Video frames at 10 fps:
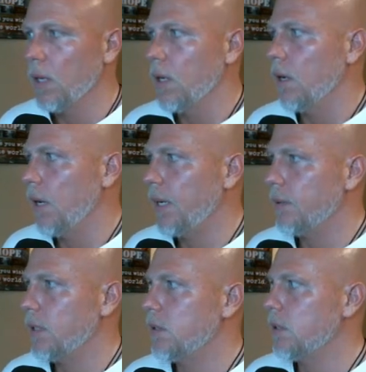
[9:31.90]
Right?
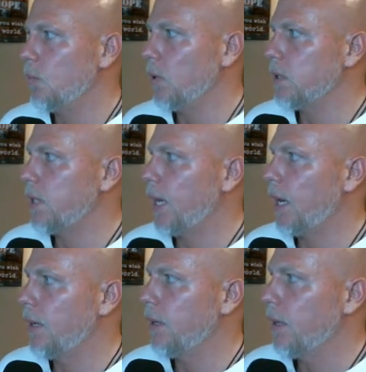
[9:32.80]
It's simple as
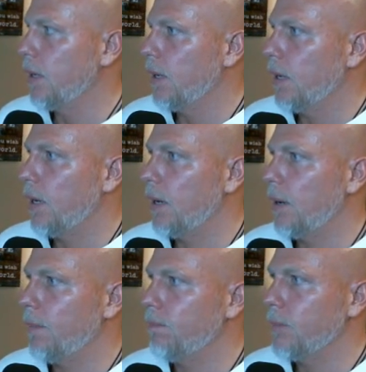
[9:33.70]
that.
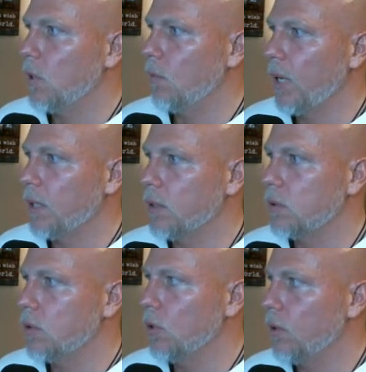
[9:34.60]
Don't make
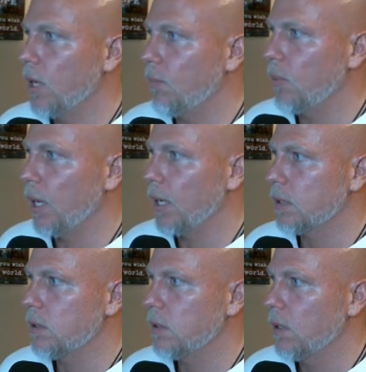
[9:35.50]
this too
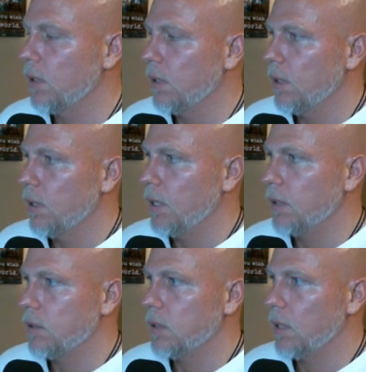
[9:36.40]
complex.
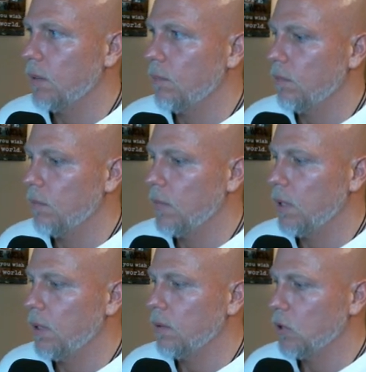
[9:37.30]
It's
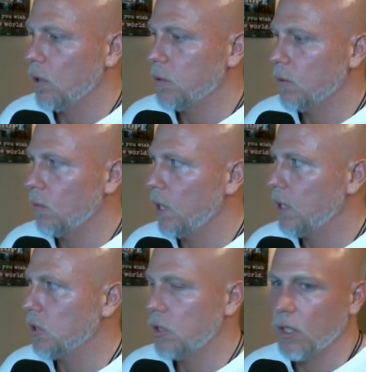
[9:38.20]
in terms of
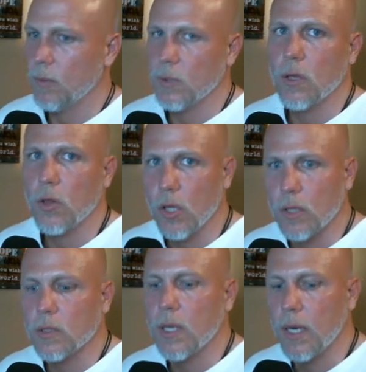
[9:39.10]
relationships, it
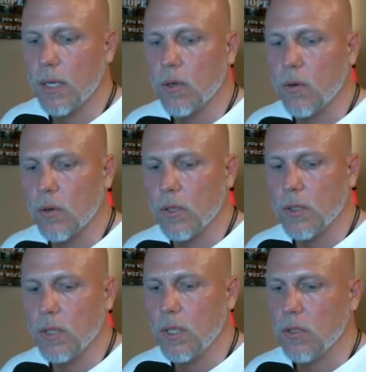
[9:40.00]
looks like, according
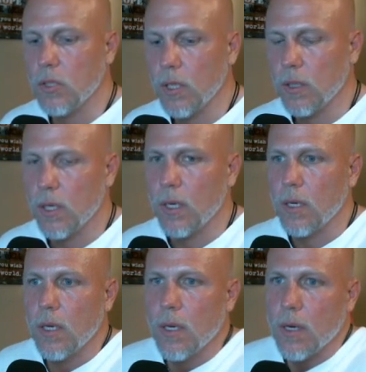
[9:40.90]
to the I-Ching, that
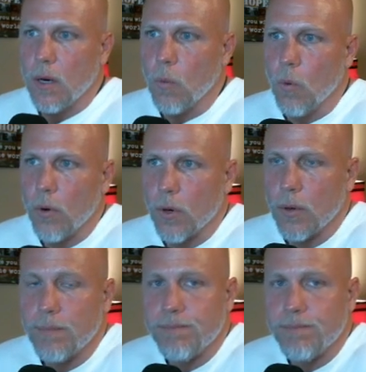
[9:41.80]
a war